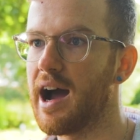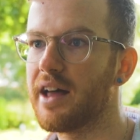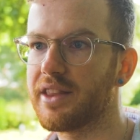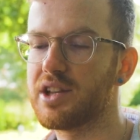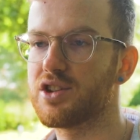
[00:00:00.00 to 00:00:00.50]

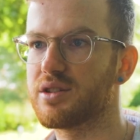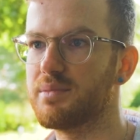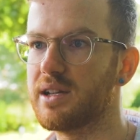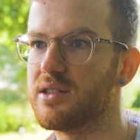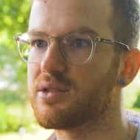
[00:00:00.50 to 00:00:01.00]
And that just
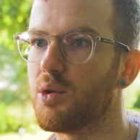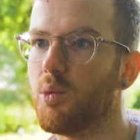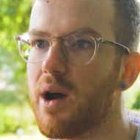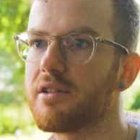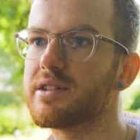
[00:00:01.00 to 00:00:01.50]
means,
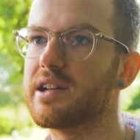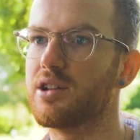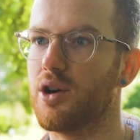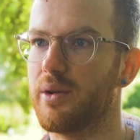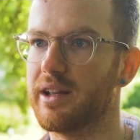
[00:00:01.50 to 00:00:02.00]
where is
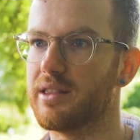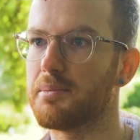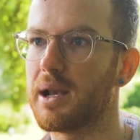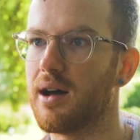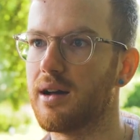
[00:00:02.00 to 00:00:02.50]
it going in the
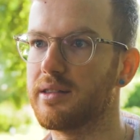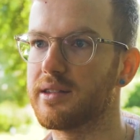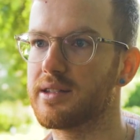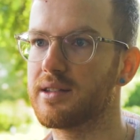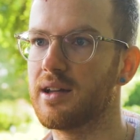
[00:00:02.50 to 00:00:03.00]

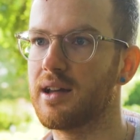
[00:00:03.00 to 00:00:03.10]
plant?